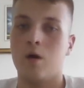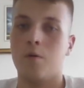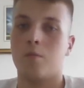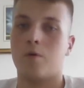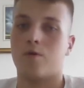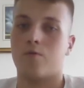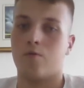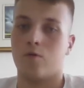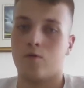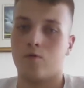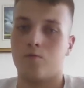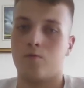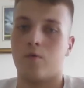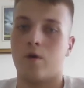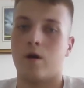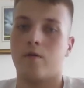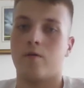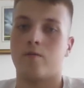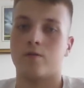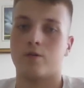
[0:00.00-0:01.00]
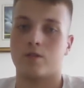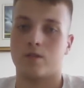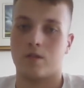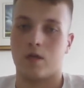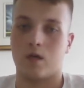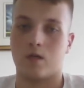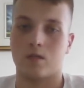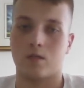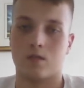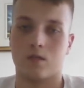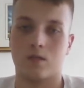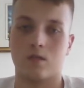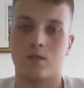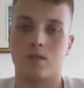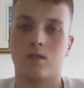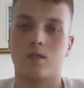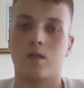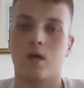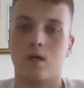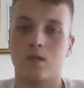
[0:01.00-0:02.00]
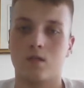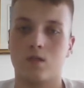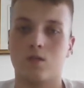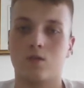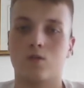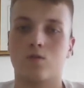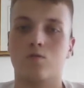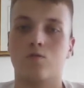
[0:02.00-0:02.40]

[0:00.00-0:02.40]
Perform various tasks. The tasks